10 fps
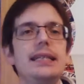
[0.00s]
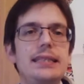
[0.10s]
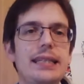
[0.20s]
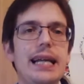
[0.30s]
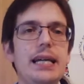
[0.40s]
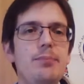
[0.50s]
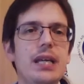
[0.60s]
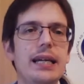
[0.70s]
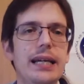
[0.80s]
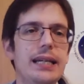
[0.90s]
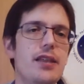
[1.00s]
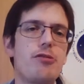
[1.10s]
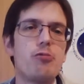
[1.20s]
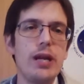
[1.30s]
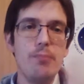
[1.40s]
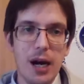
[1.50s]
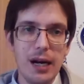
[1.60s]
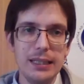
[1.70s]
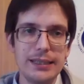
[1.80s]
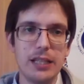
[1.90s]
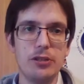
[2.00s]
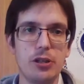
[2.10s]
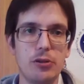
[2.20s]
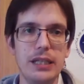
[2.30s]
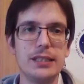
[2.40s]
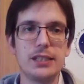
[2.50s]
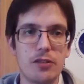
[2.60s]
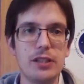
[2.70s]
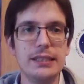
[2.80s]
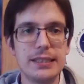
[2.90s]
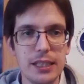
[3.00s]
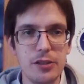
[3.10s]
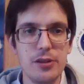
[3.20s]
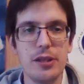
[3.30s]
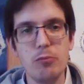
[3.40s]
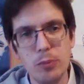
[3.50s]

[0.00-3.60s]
claimed a 3-mile territorial sovereign zone,